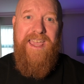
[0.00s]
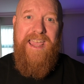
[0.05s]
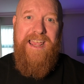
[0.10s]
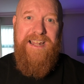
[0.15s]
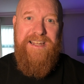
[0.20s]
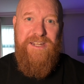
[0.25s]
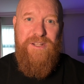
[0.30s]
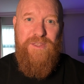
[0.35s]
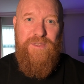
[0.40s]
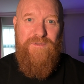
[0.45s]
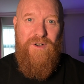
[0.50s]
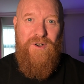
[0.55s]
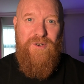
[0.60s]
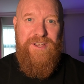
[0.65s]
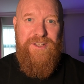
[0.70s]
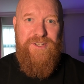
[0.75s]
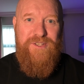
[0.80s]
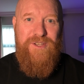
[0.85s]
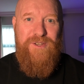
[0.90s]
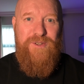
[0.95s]
18th of
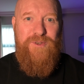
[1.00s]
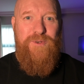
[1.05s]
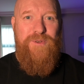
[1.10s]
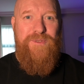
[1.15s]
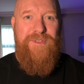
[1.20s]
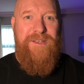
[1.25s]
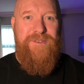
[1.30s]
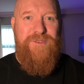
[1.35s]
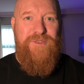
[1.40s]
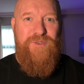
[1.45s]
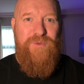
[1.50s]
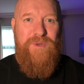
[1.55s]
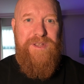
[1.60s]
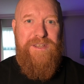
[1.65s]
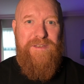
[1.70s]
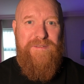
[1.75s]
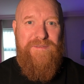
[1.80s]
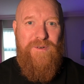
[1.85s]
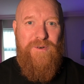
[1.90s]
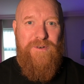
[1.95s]
August
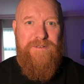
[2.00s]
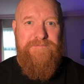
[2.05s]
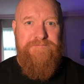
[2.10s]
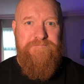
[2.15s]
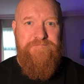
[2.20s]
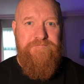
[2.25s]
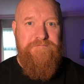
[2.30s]
2024,